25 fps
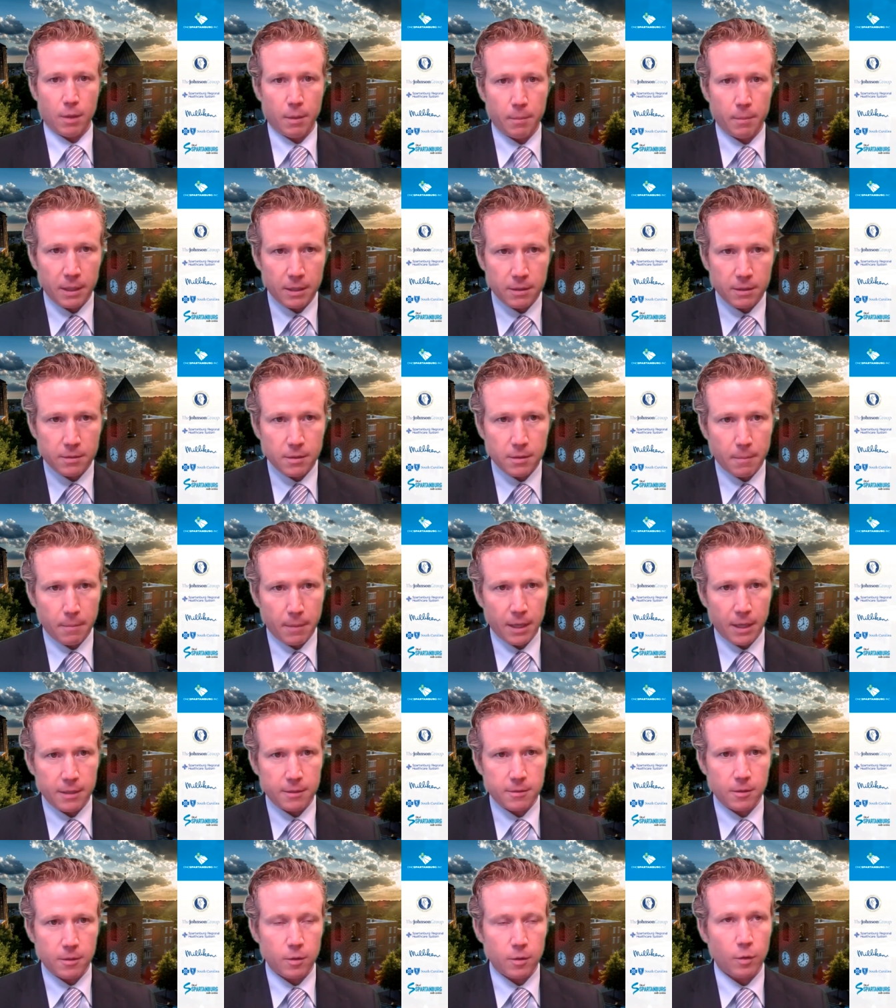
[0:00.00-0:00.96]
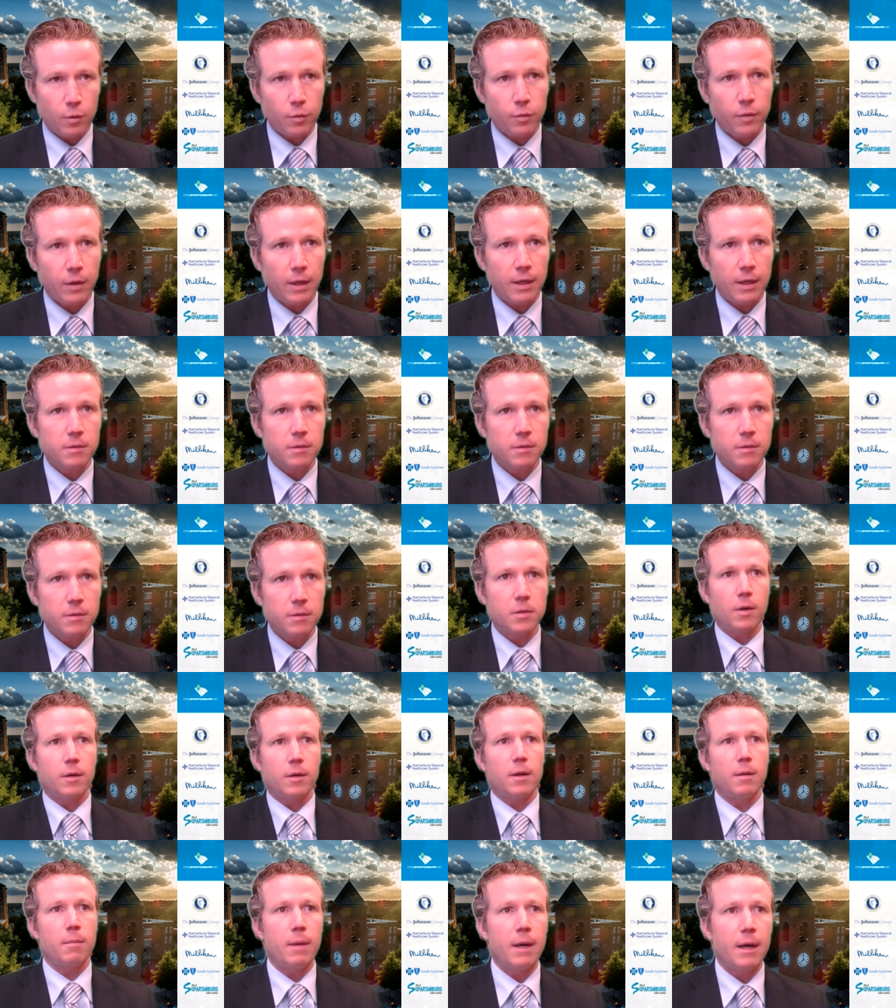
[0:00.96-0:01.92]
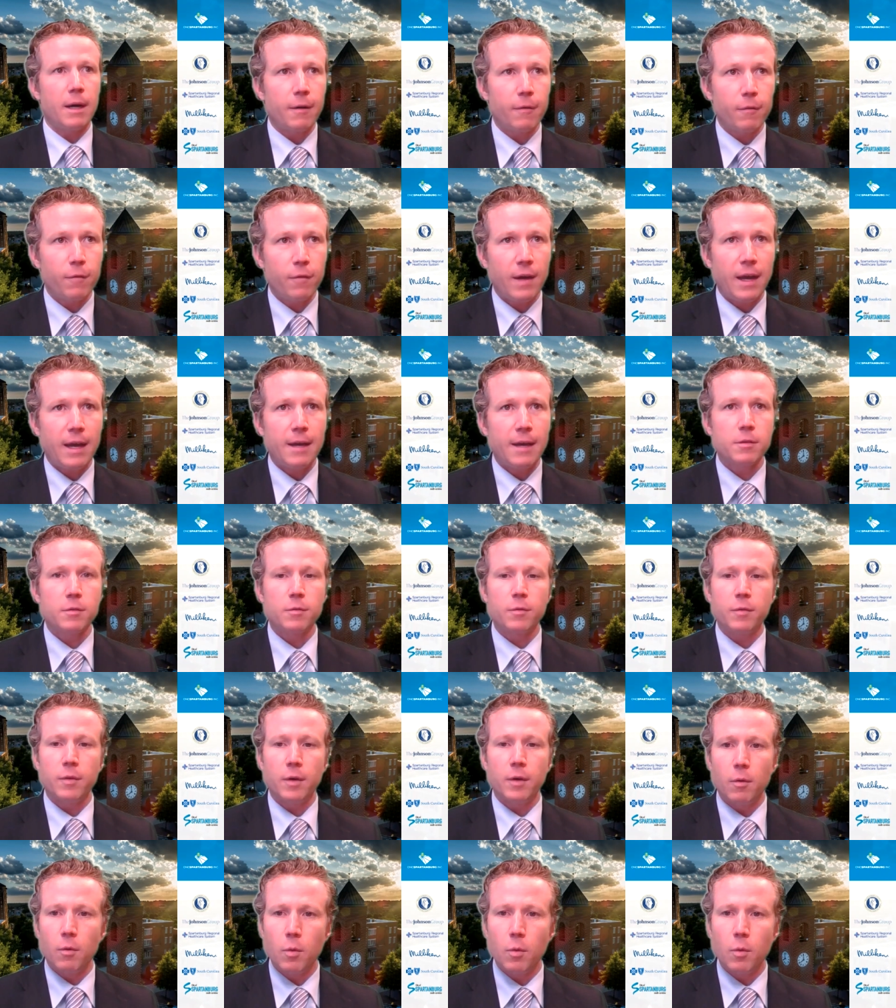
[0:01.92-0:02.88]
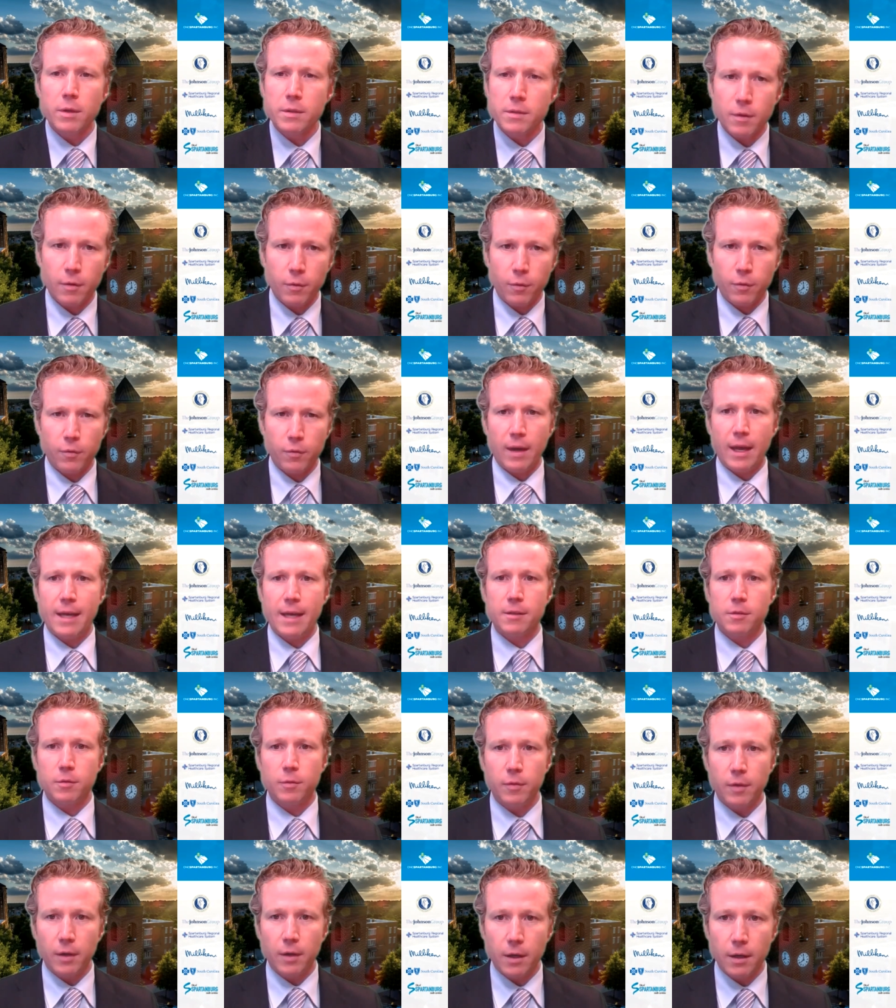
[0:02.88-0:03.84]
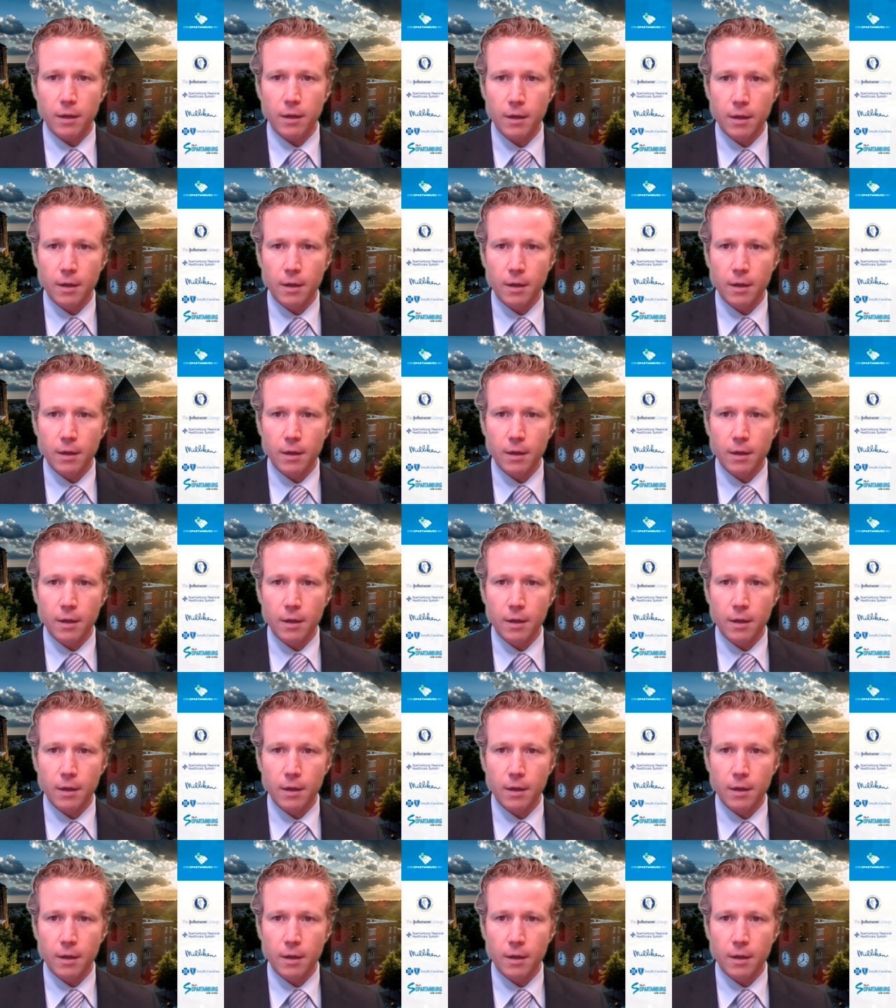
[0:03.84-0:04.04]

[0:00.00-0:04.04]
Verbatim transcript: I mean, somebody's in your face talking about a FAFSA. What's a FAFSA?